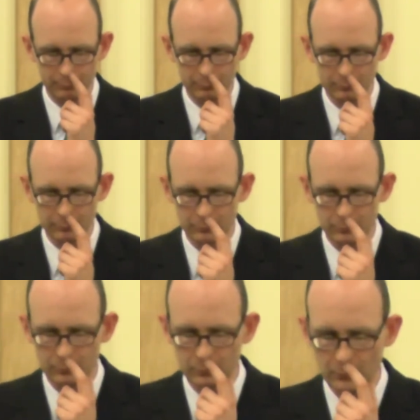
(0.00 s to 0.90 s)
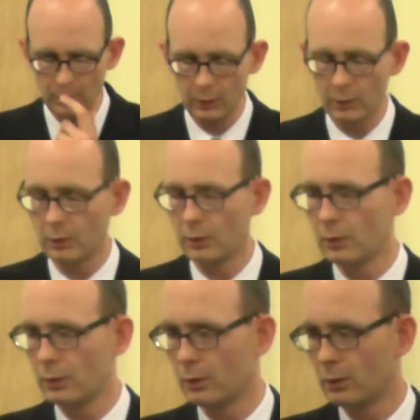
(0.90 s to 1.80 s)

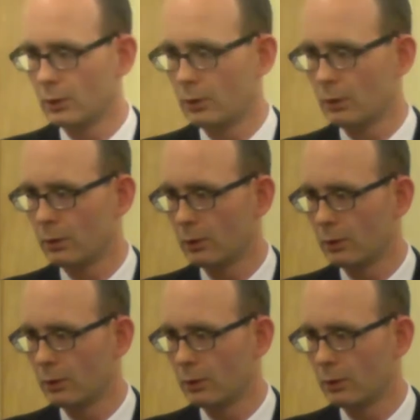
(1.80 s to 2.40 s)
No one is speaking in this clip.